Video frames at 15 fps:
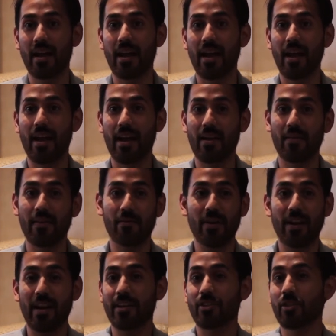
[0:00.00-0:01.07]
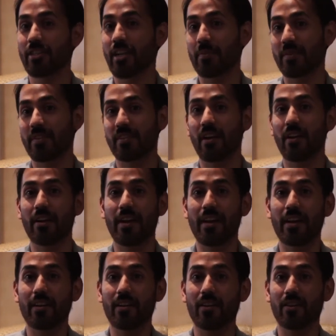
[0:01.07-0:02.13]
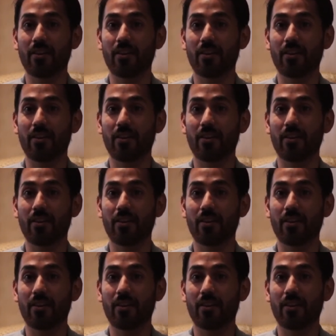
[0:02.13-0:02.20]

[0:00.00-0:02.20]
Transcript: Uh, the relationship started